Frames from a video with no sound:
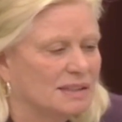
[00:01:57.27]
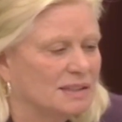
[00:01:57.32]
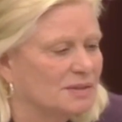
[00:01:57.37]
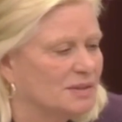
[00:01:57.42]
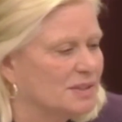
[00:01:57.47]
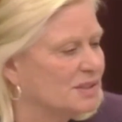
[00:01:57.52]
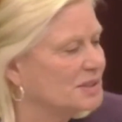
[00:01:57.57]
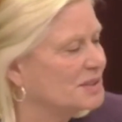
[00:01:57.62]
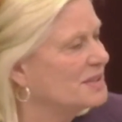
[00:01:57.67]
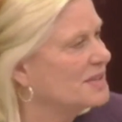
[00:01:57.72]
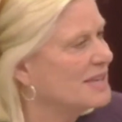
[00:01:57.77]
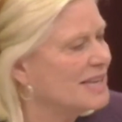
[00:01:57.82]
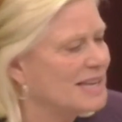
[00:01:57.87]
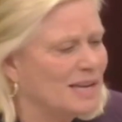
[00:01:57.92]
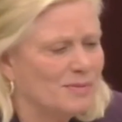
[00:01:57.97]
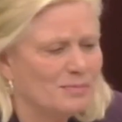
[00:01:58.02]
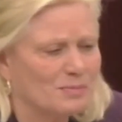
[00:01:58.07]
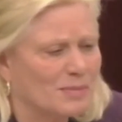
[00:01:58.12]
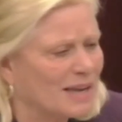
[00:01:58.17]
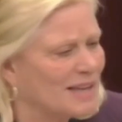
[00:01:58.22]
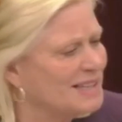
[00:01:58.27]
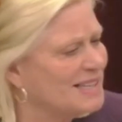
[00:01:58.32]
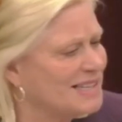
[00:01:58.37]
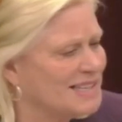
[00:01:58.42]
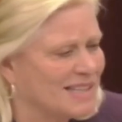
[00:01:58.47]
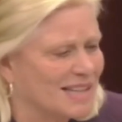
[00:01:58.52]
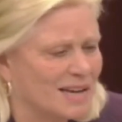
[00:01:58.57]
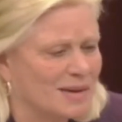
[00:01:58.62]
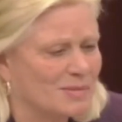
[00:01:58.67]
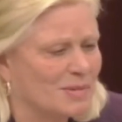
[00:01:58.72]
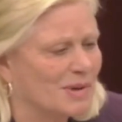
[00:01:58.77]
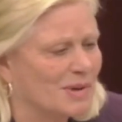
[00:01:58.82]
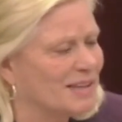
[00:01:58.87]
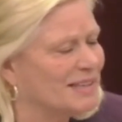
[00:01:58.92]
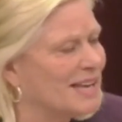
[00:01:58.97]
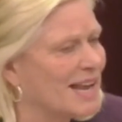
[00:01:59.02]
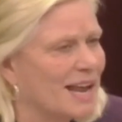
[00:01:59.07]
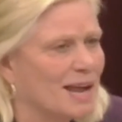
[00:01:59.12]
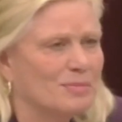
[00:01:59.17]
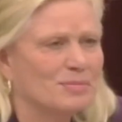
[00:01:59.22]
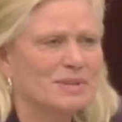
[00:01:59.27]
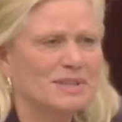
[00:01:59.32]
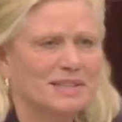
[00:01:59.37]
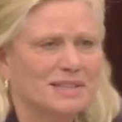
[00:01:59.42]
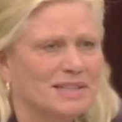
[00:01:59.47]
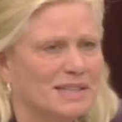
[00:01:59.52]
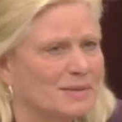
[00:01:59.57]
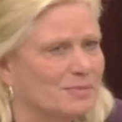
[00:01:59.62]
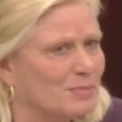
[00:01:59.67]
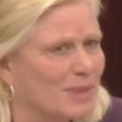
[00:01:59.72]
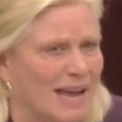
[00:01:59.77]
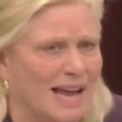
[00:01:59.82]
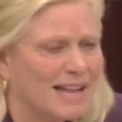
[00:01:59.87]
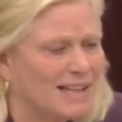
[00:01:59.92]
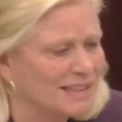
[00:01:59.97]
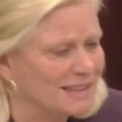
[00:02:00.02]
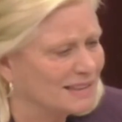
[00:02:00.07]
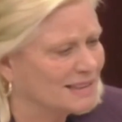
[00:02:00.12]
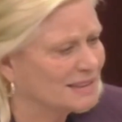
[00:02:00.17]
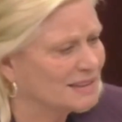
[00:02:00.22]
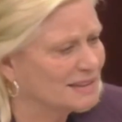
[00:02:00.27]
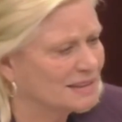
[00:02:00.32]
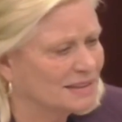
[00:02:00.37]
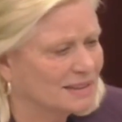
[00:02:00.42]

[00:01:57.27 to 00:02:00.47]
we shouldn't keep mailing them an absentee ballot.